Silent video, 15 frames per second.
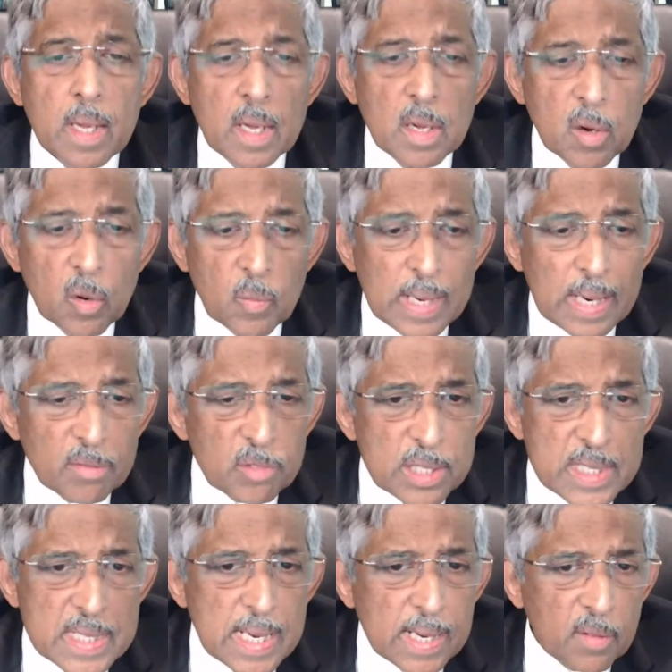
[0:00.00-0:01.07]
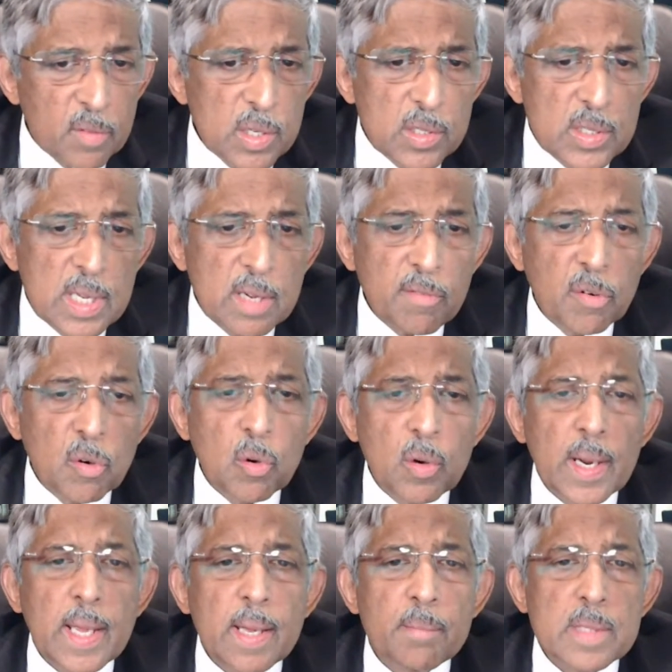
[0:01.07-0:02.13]
We'll have to check. When you're saying
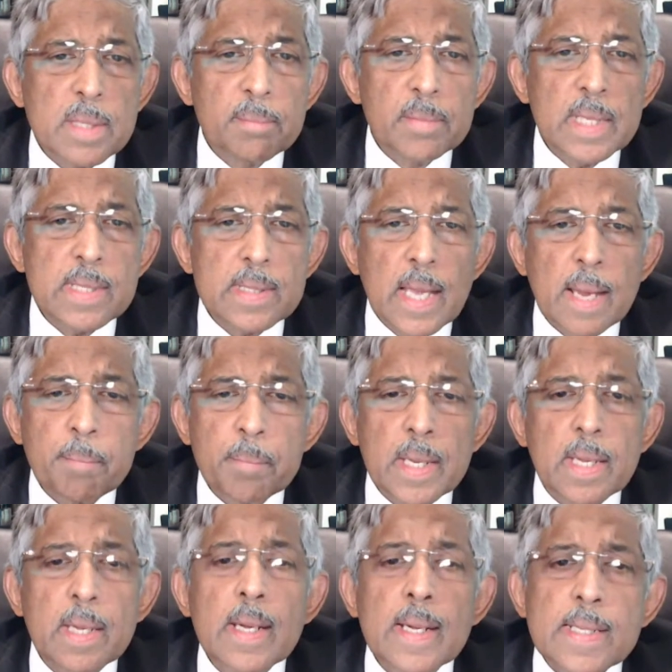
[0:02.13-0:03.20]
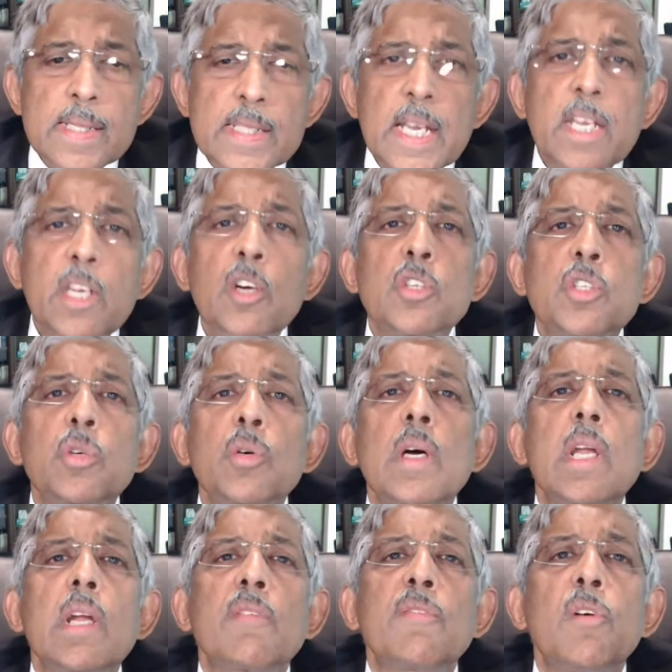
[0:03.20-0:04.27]
4 a.m. something is happening, check your
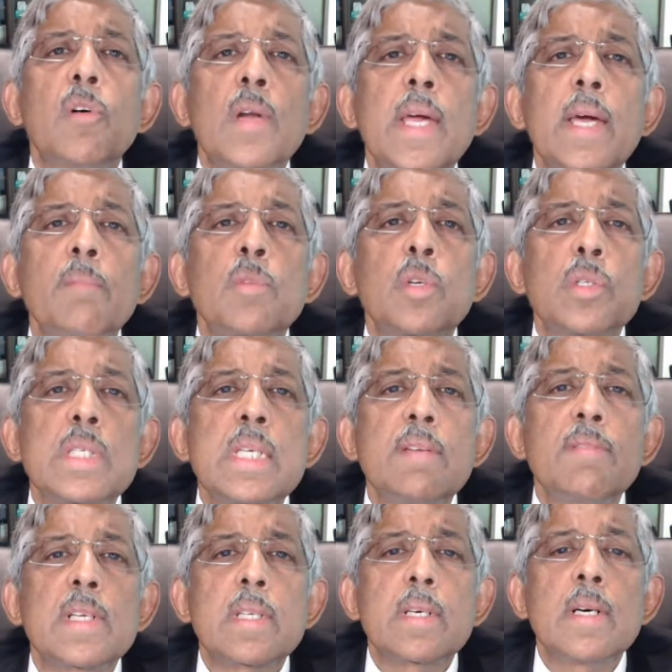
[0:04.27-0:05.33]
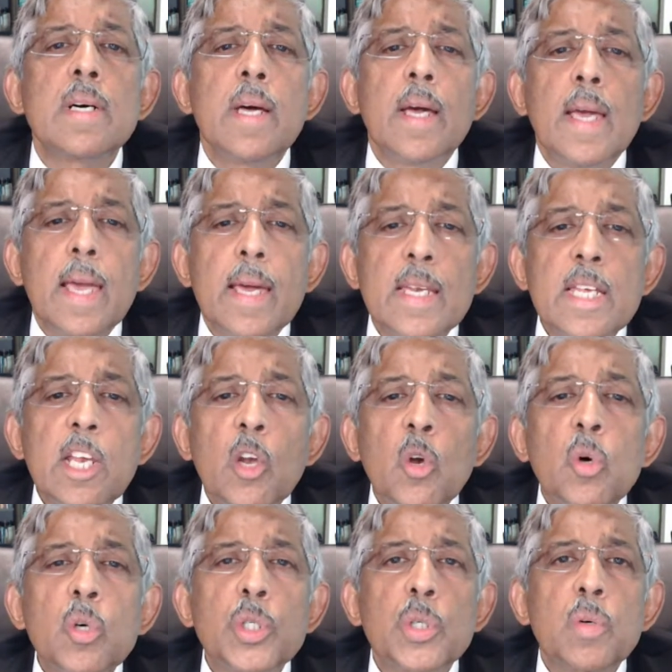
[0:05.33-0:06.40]
sugar at 4 a.m. to see whether any
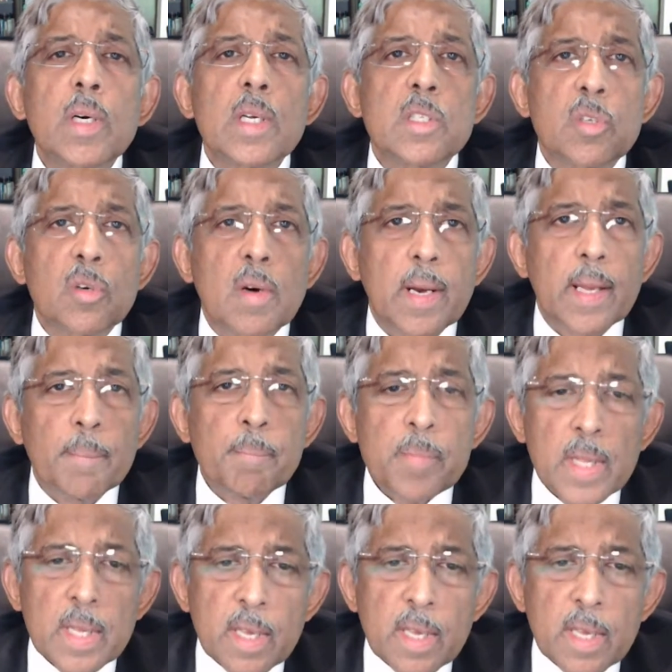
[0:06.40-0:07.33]
low sugar is occurring.